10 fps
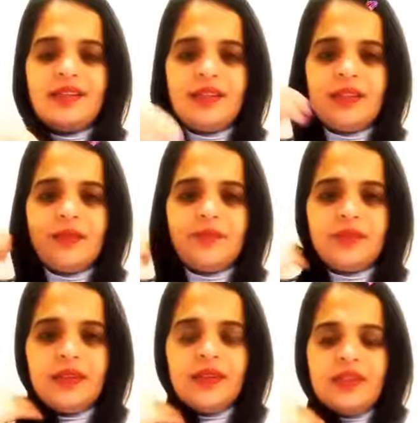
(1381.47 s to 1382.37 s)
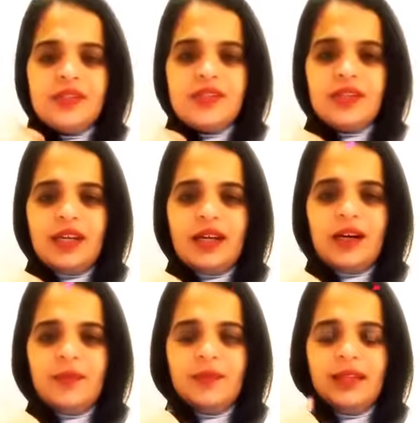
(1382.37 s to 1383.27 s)
um, so
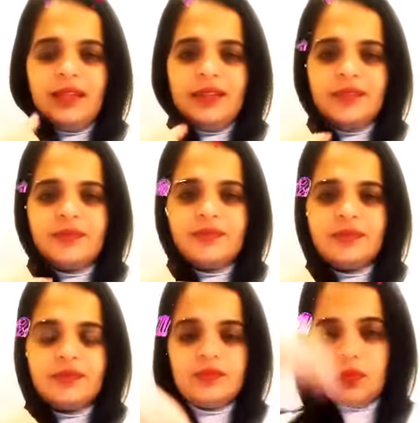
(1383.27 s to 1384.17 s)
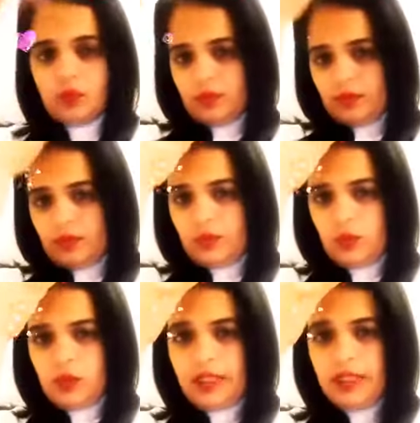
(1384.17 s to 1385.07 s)
yeah i'm like
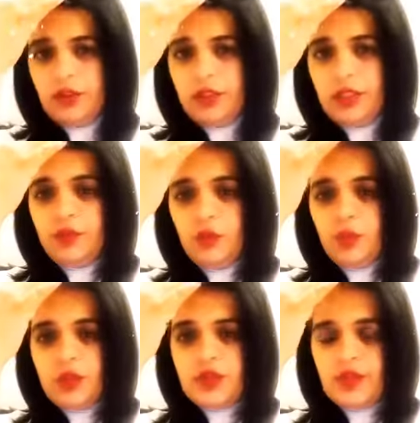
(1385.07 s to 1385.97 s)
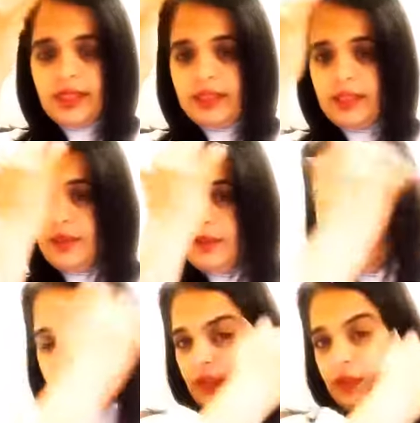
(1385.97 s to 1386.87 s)
working on three four books right now
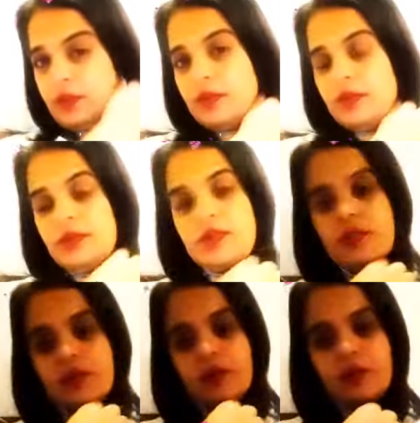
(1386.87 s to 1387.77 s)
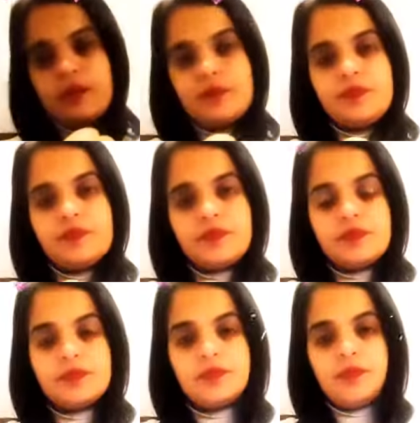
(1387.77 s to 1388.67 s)
so
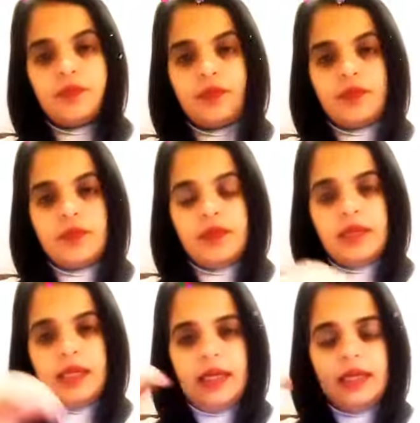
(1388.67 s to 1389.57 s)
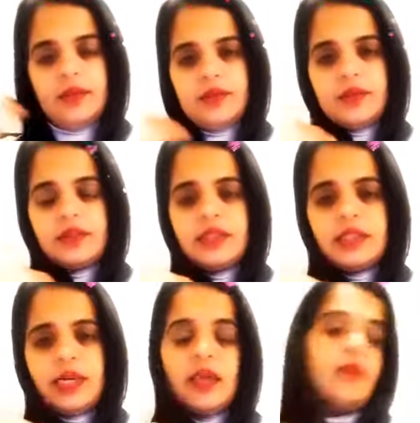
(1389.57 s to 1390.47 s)
i
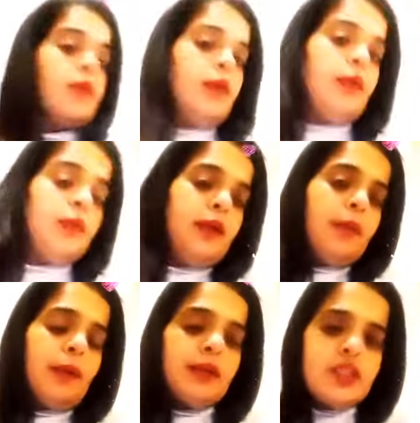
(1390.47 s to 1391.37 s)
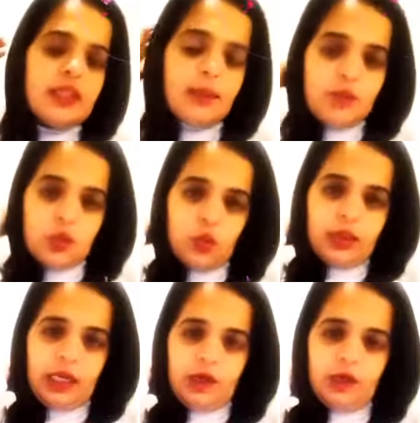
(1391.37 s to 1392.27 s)
just i i will be publishing them soon
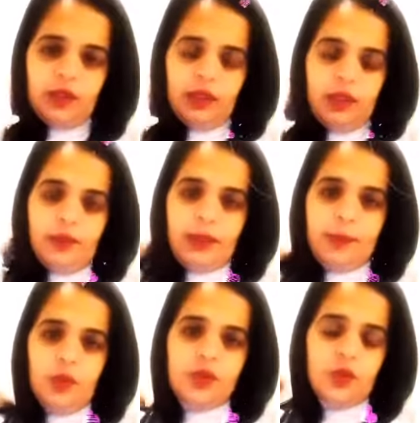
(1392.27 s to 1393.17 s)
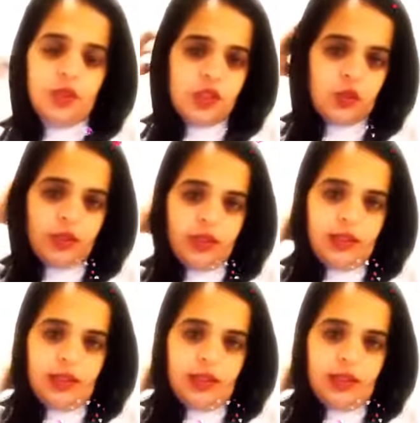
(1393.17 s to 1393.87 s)
now my books also